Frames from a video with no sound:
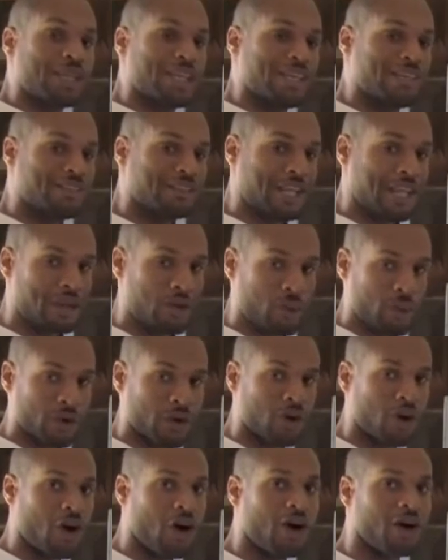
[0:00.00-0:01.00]
when they say
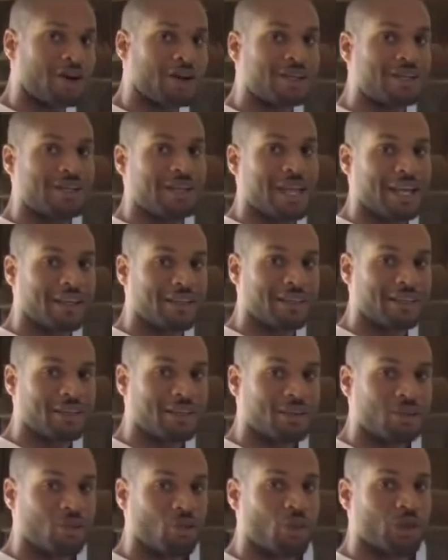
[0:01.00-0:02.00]
we're all
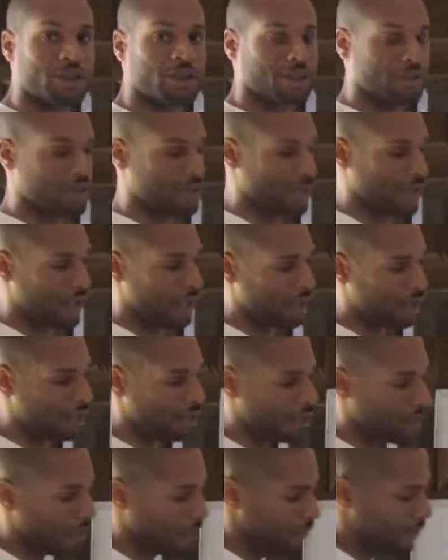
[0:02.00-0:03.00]
connected, what they're telling
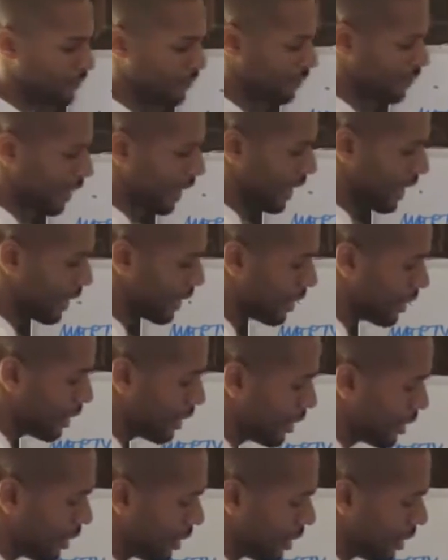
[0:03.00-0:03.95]
you is that